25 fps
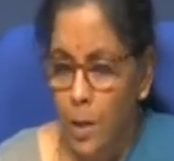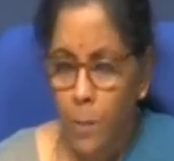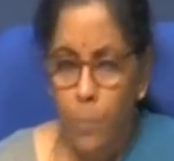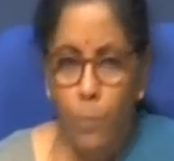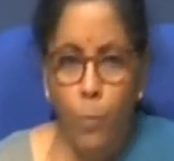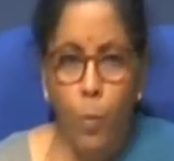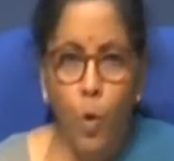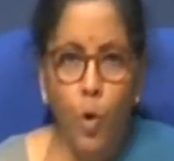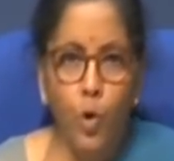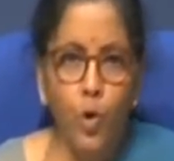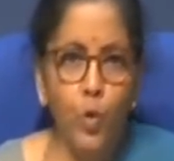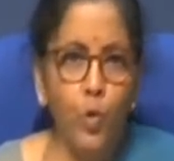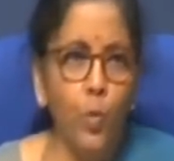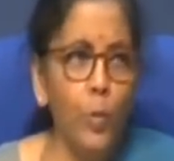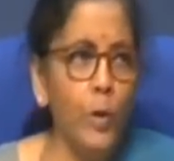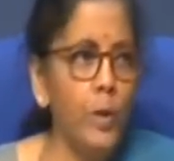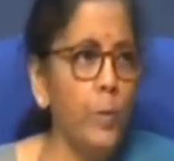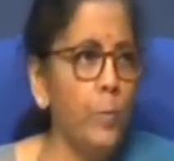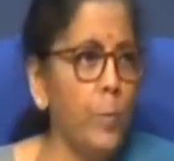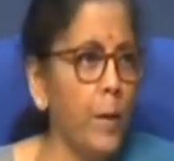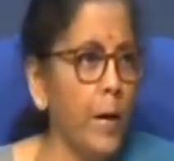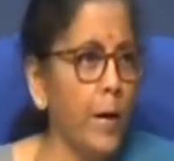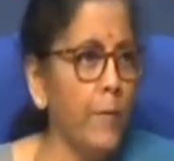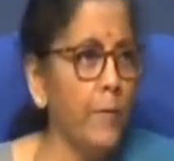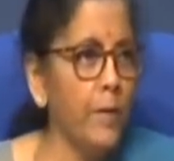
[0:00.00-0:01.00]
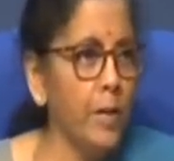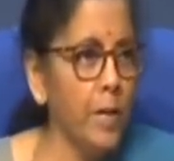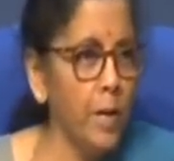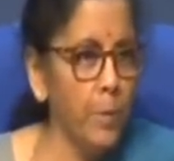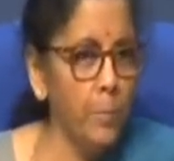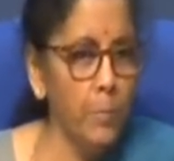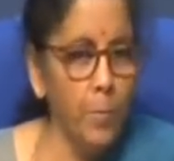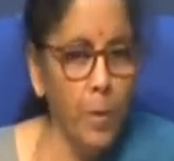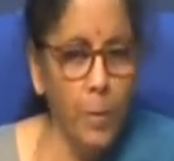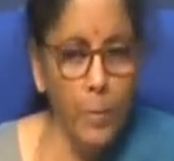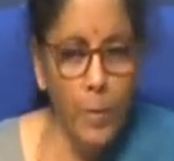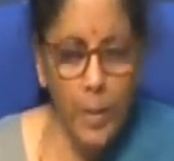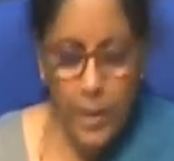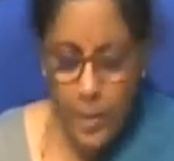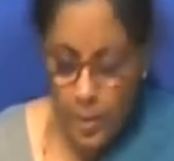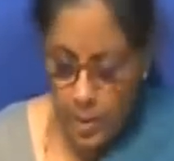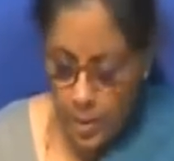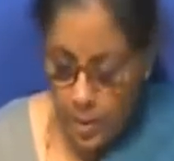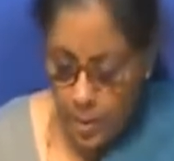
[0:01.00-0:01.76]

both with private and public